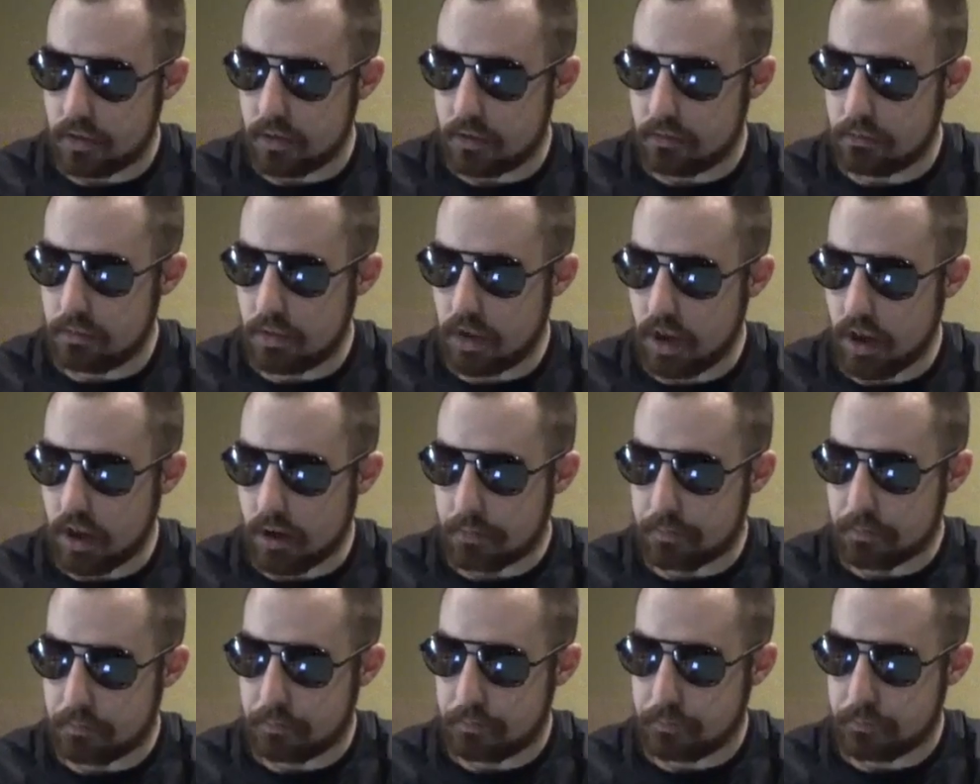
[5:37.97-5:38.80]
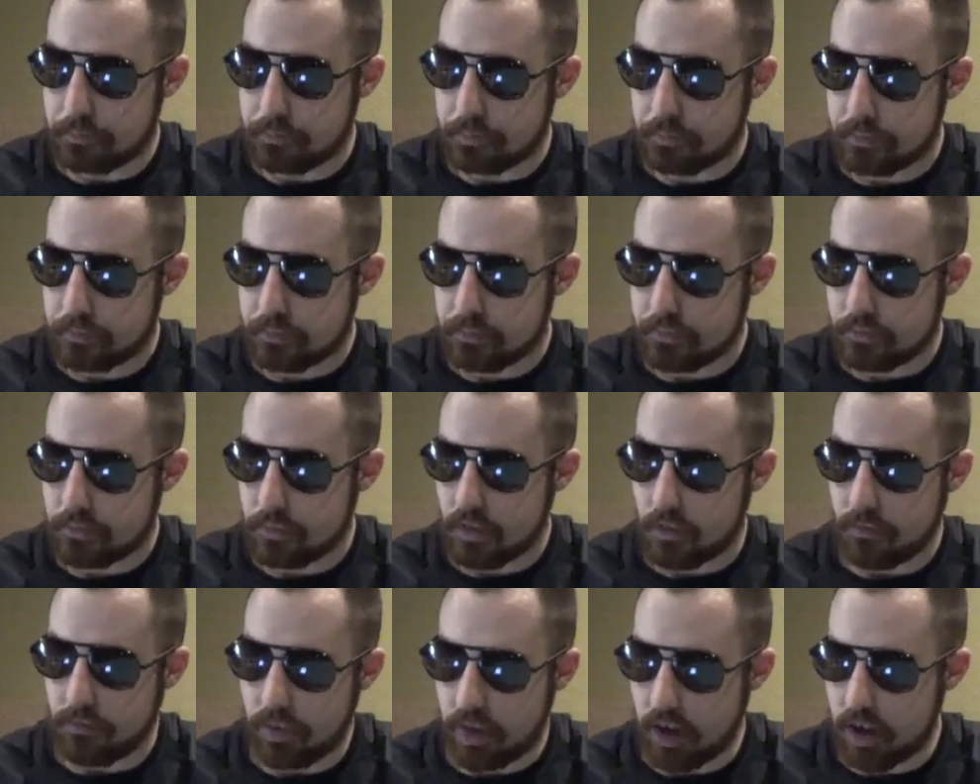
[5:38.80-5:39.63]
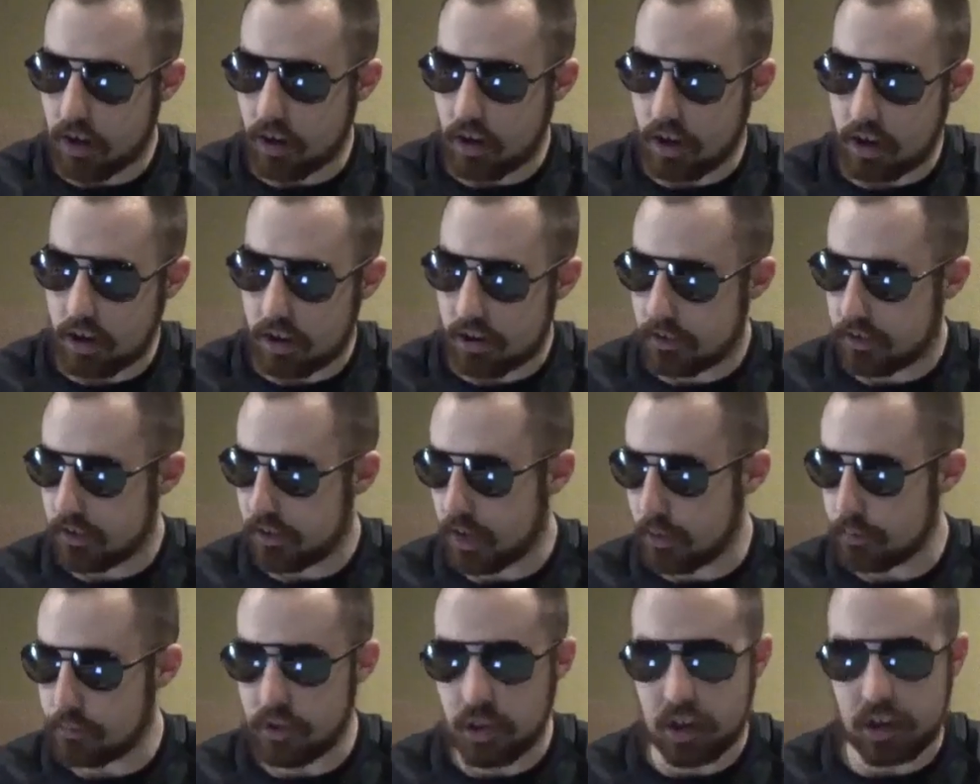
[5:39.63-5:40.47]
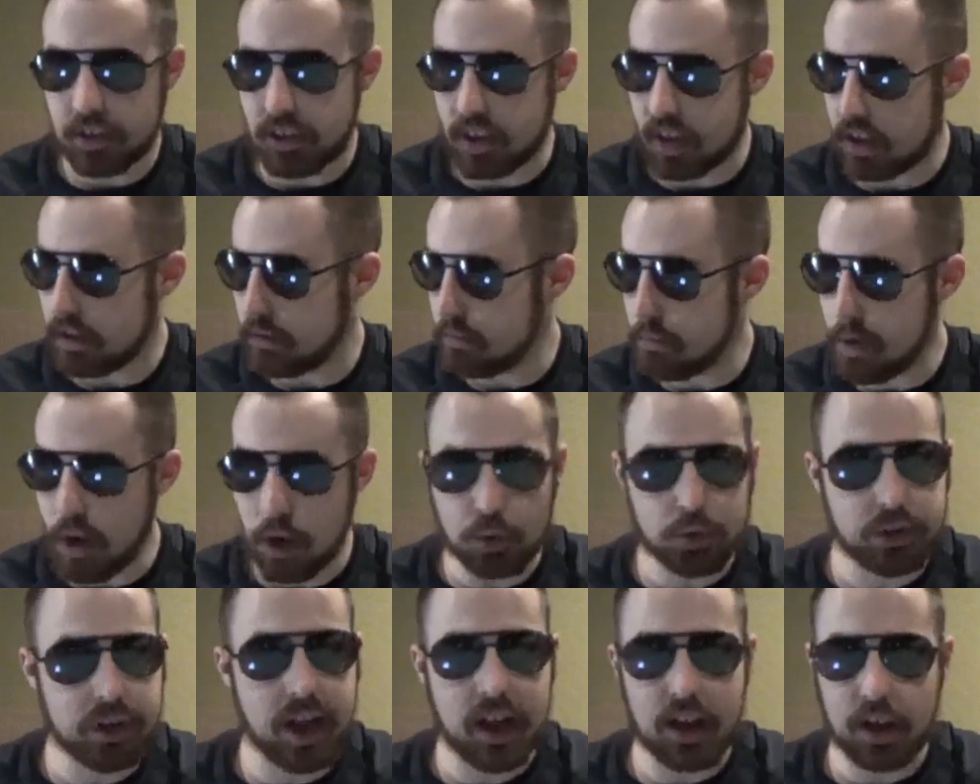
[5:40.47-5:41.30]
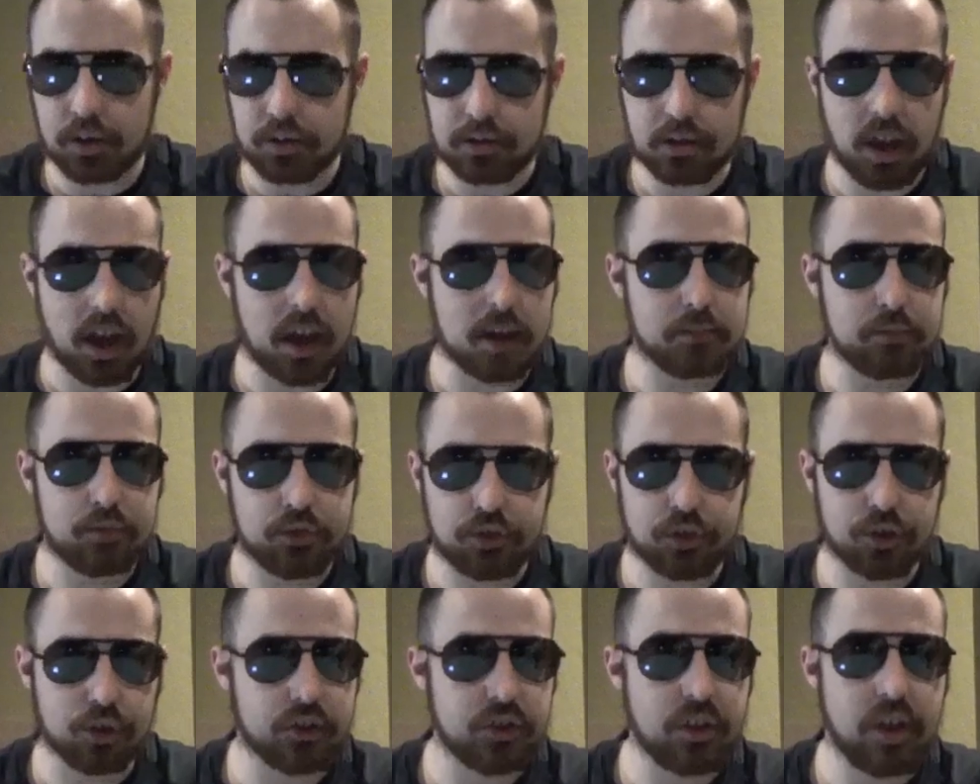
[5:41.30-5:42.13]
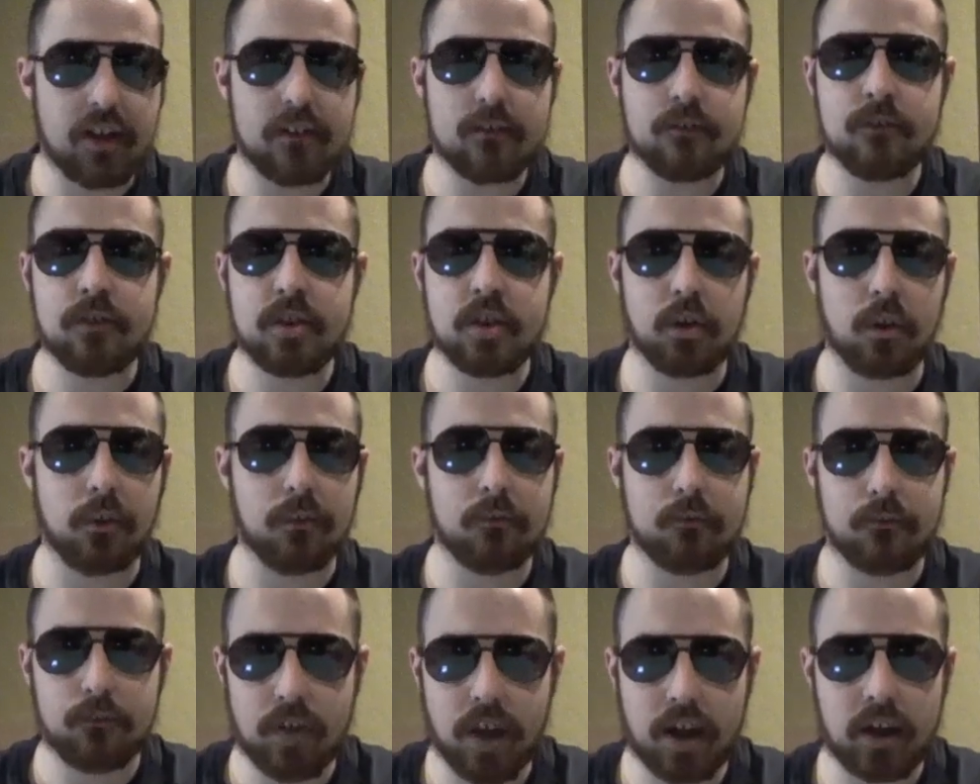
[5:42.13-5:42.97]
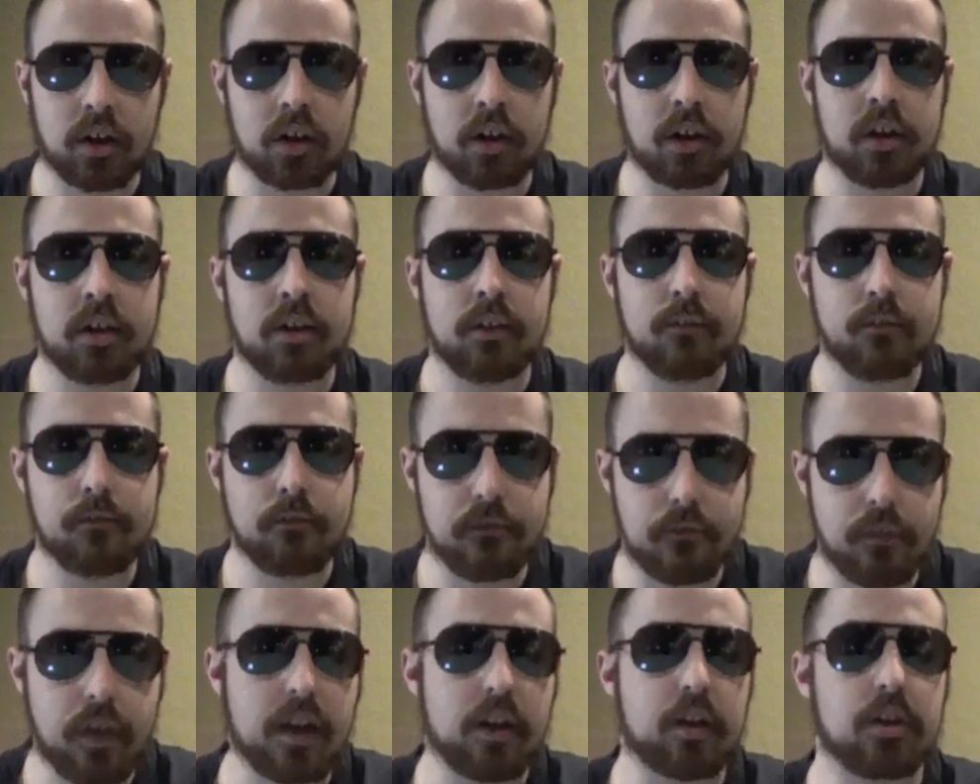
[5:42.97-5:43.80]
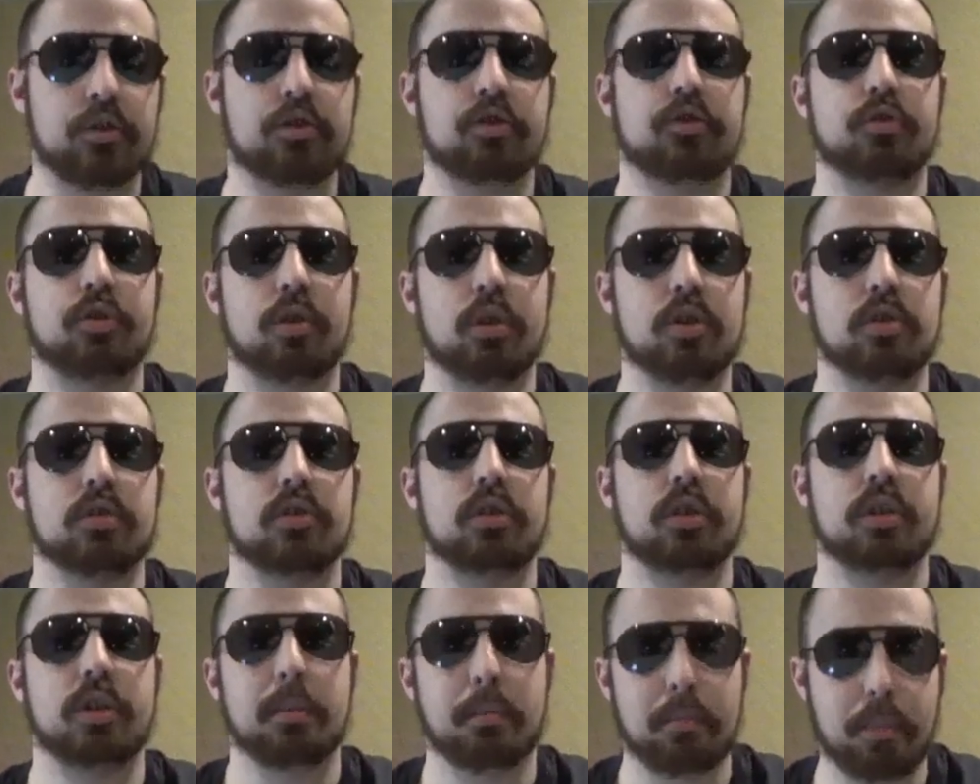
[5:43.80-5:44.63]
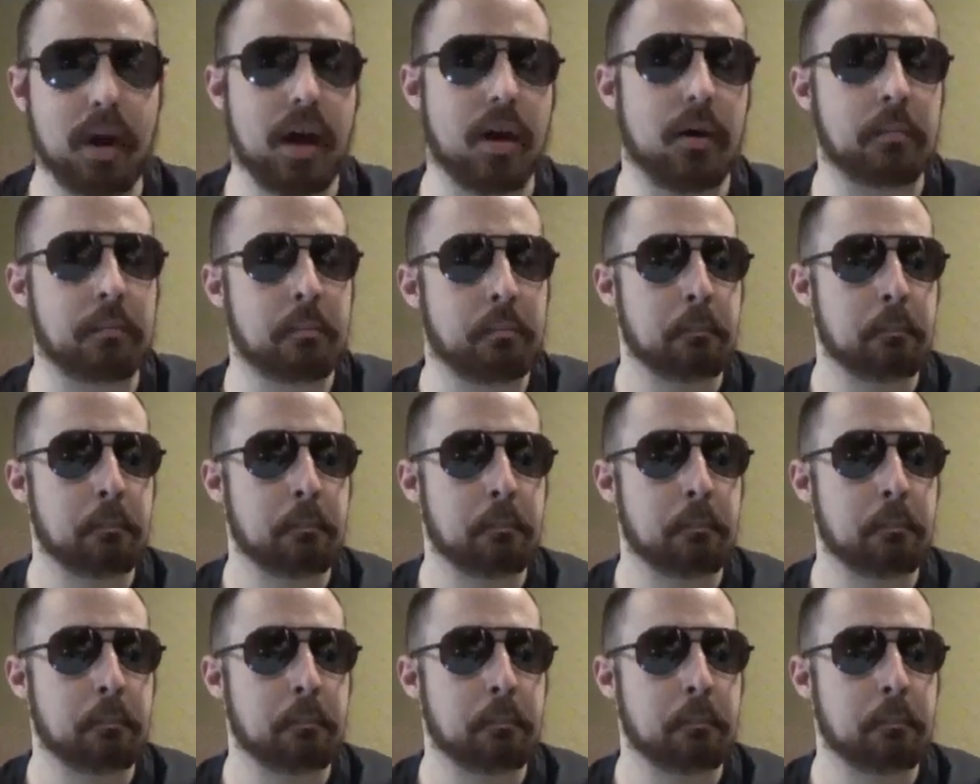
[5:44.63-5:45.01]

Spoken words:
Yeah, very subject that no doubt I'm sure they feel very, very strongly about.